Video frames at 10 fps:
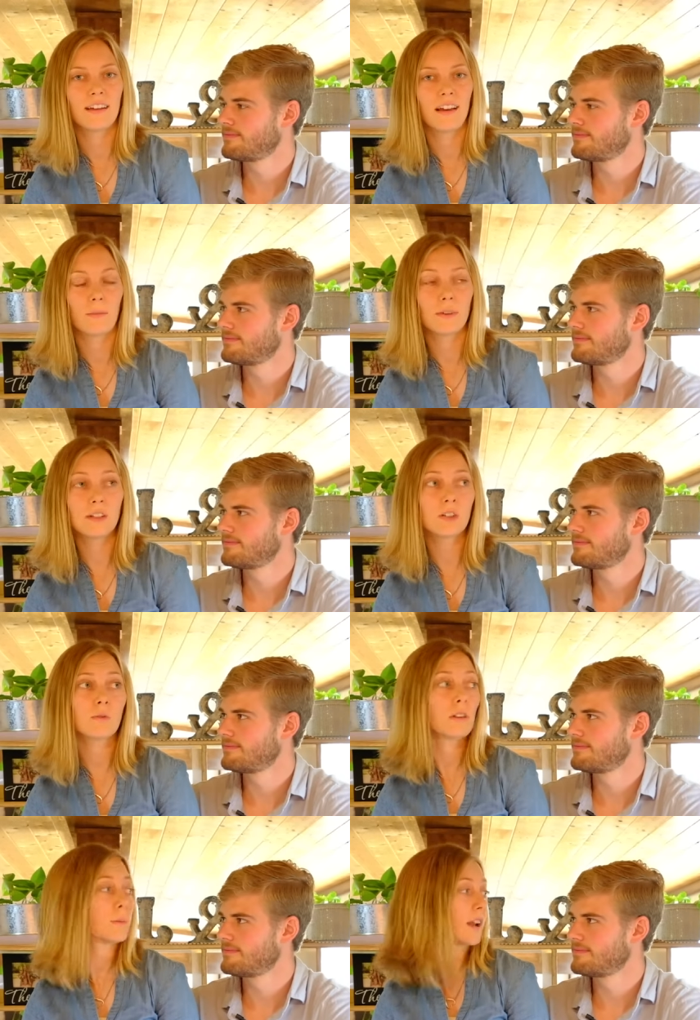Speaker 1: um, it's just
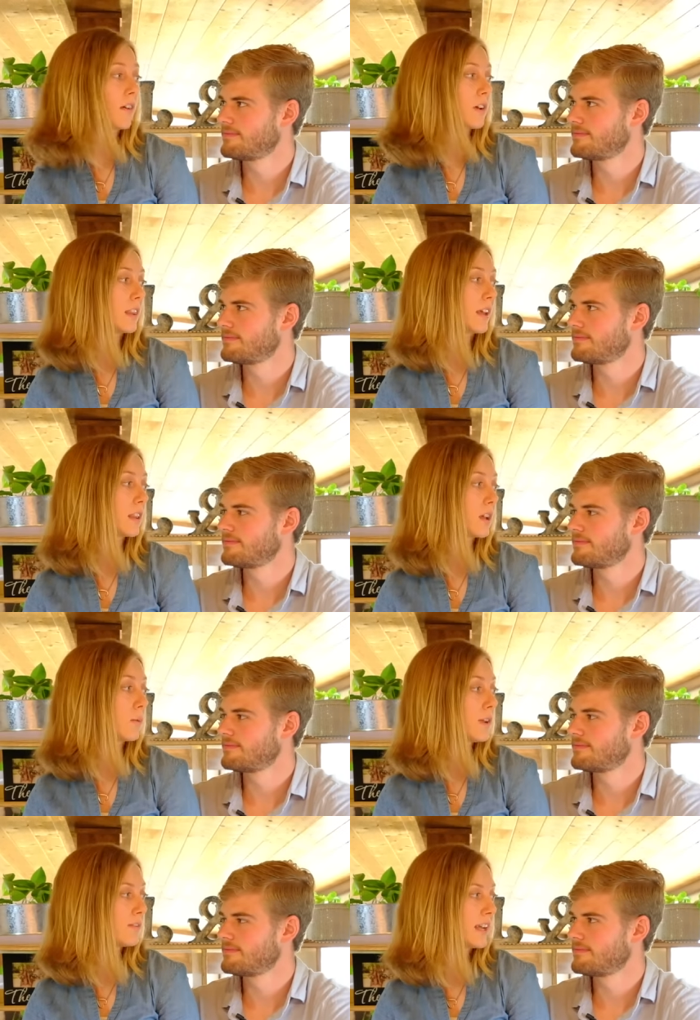really been everything that
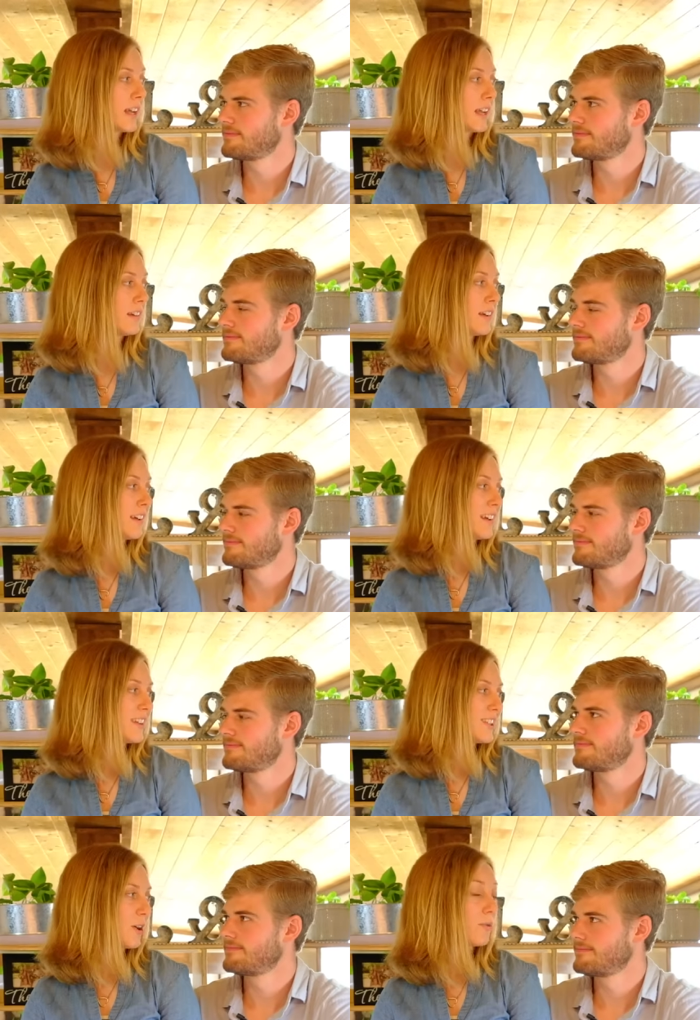we've needed.
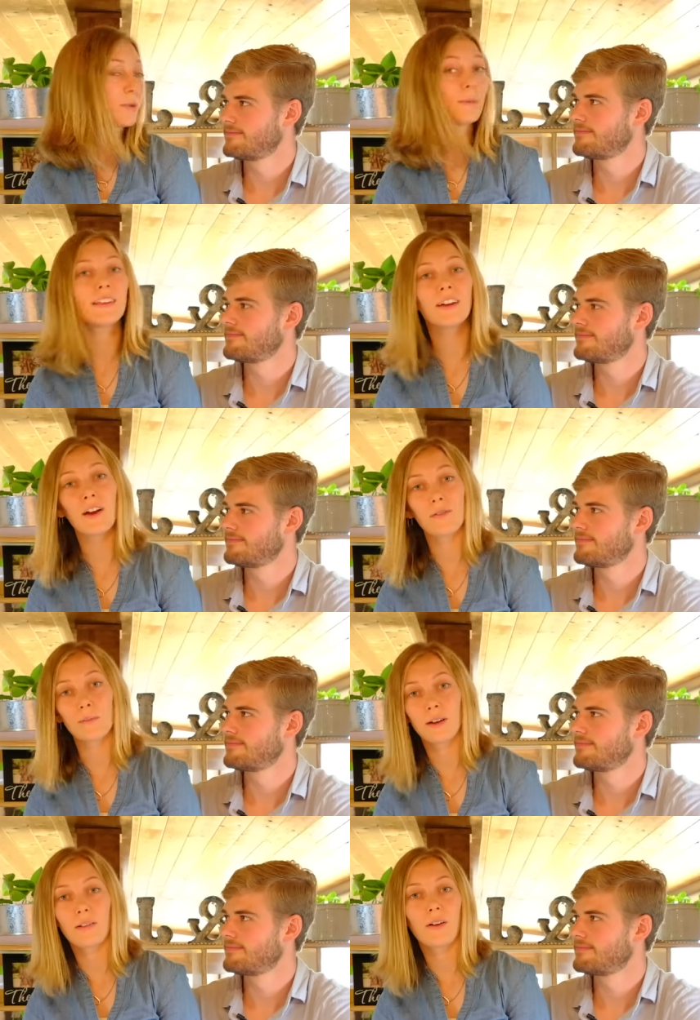So for me, there haven't
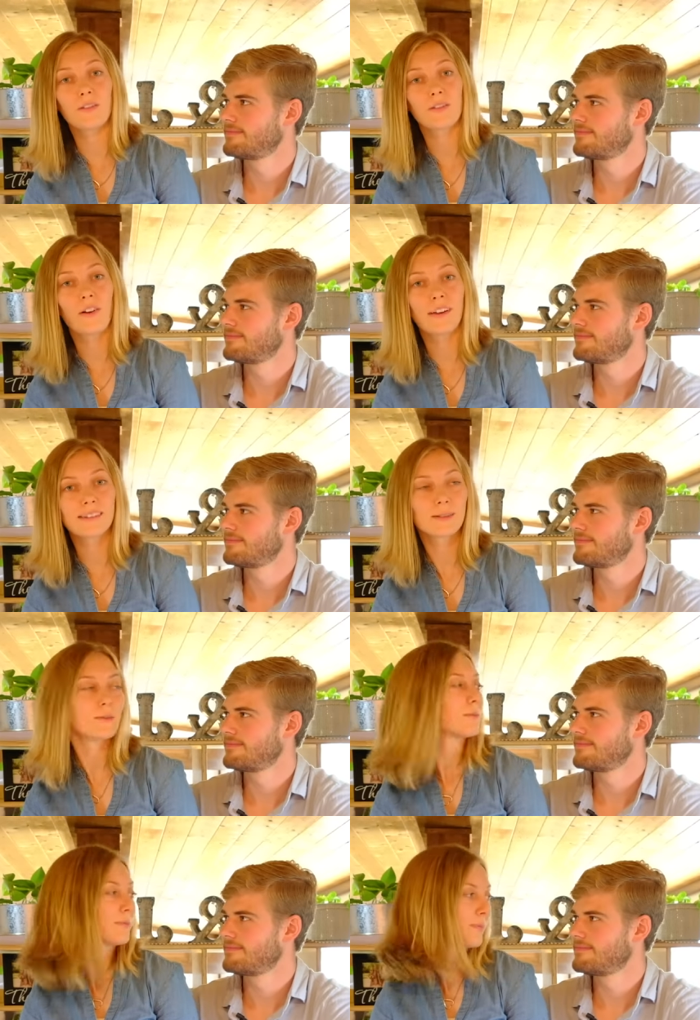been a lot of cons
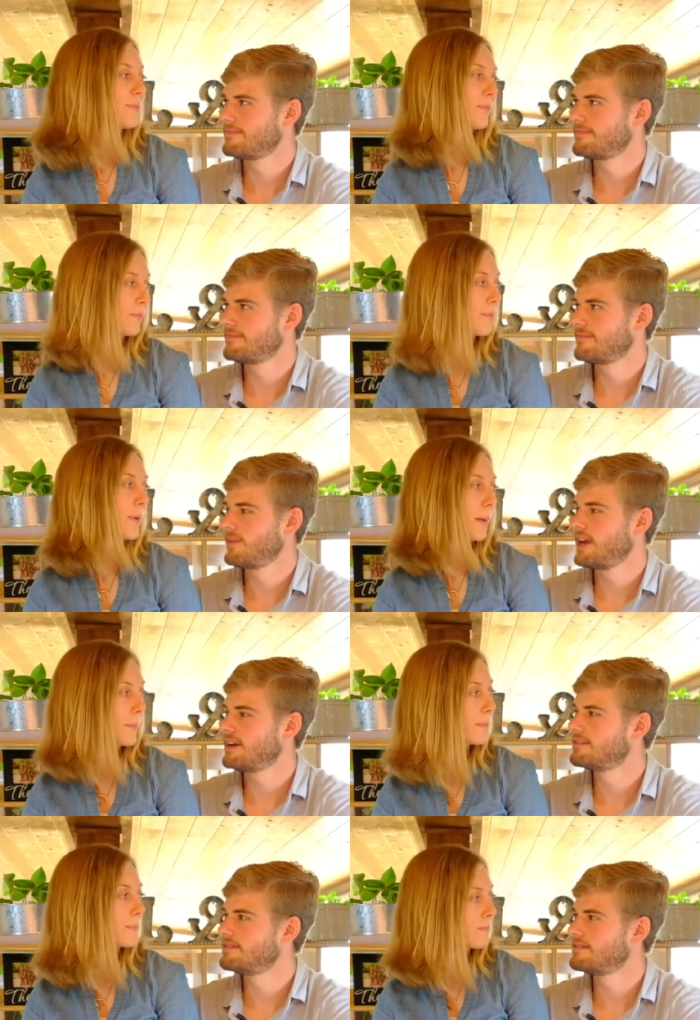
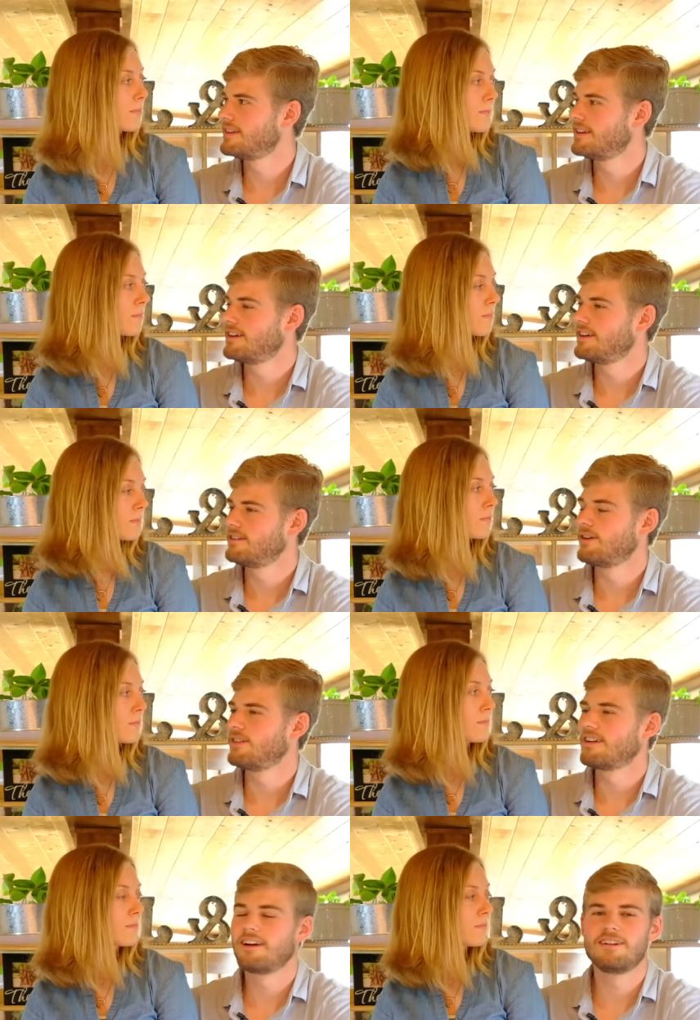
Speaker 2: yeah. No,
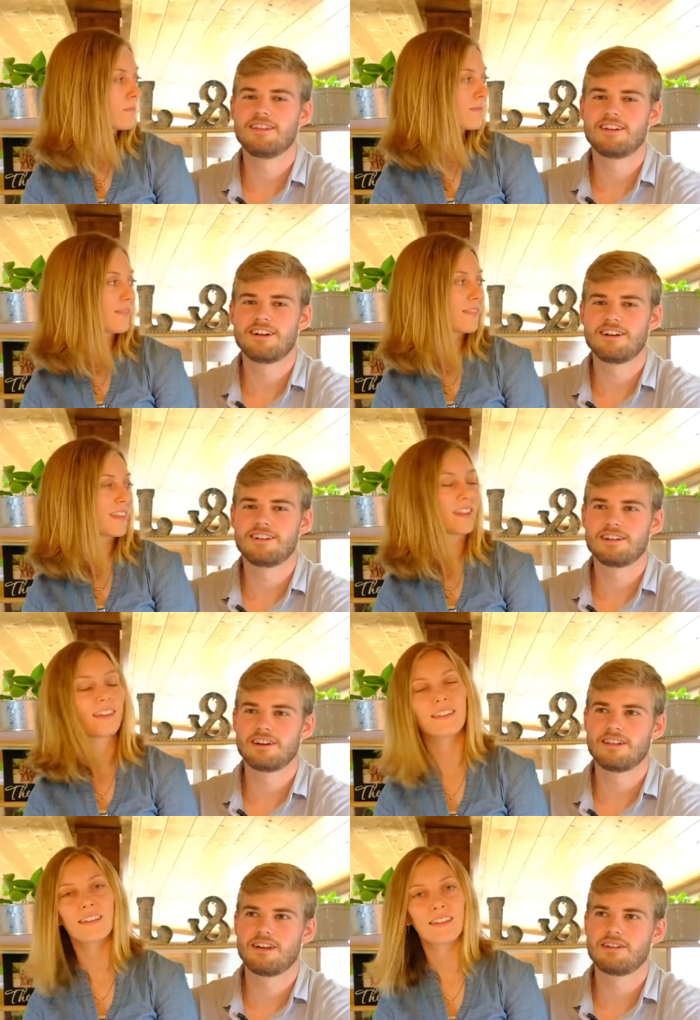there are there aren't
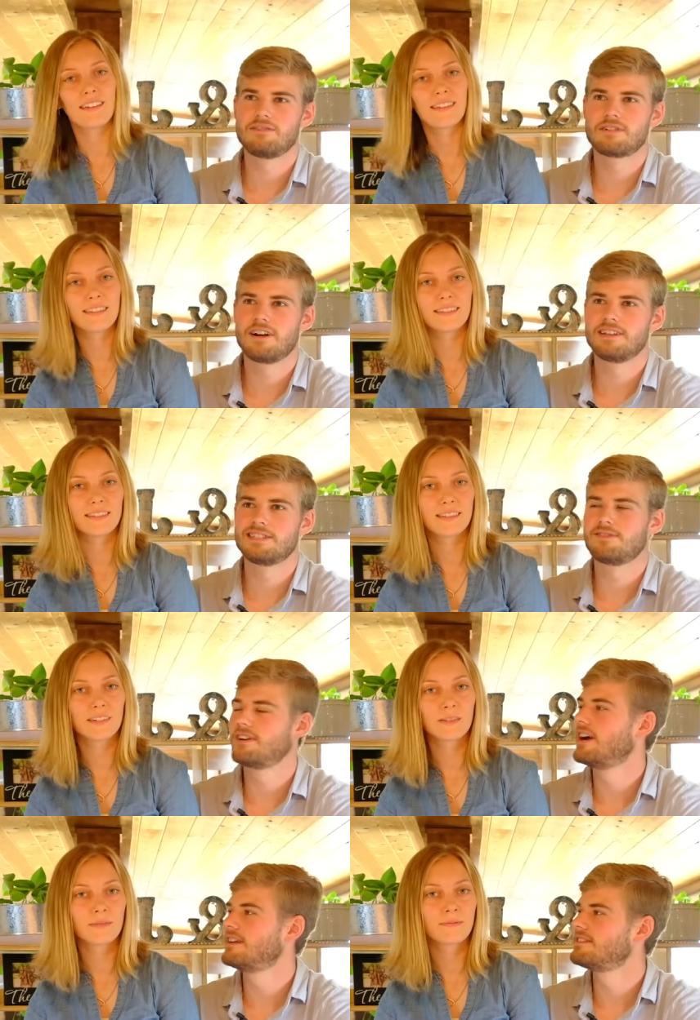a lot of cons
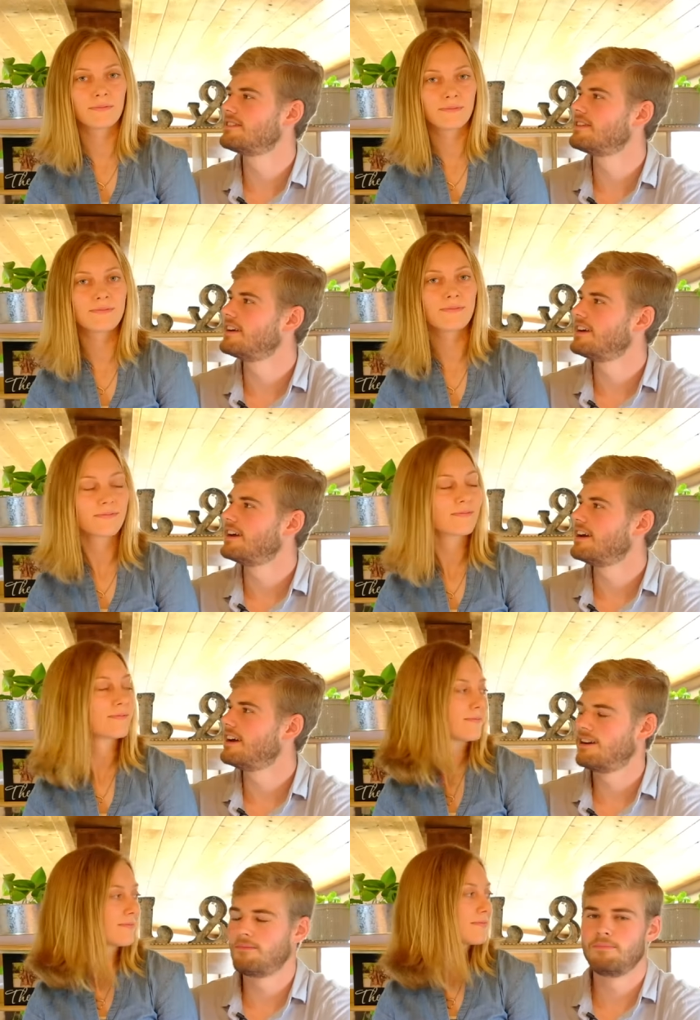for us,
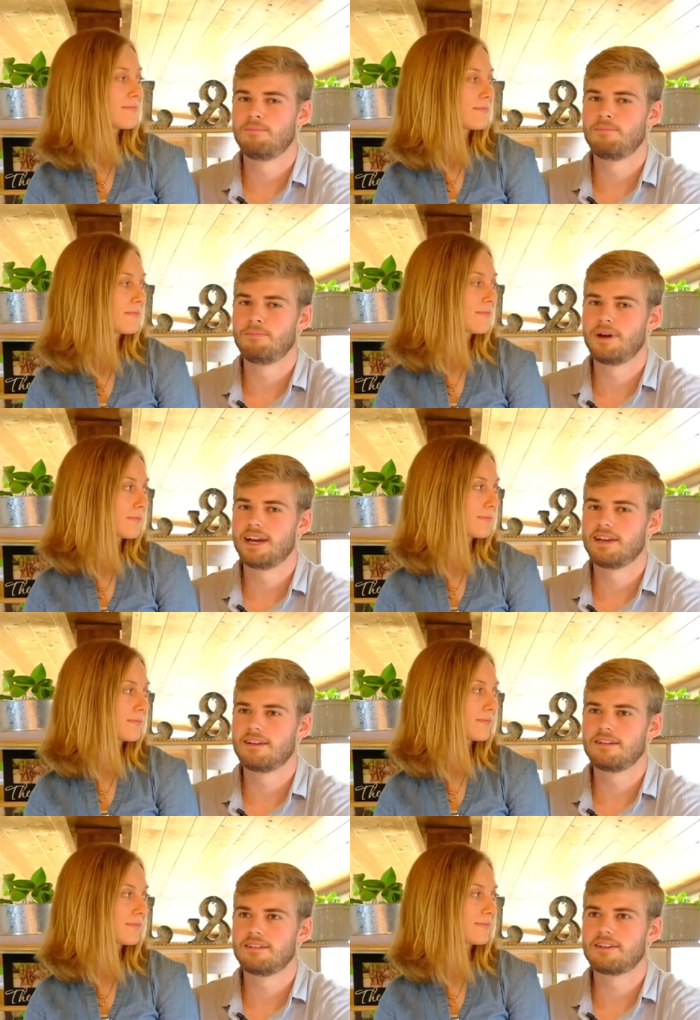um, but
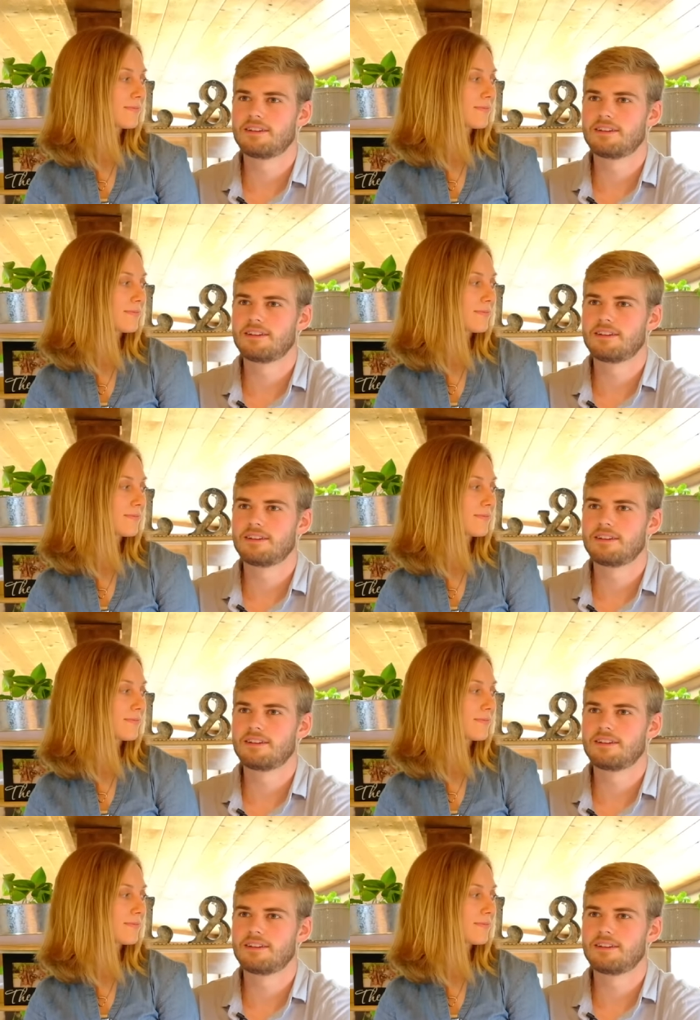there are